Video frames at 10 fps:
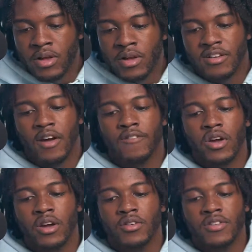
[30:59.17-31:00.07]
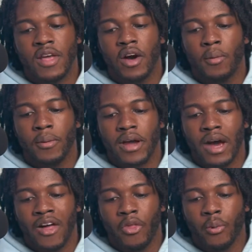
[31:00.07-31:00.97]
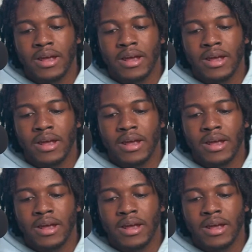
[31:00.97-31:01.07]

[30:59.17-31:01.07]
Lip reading: John Franco said, oh my God, the way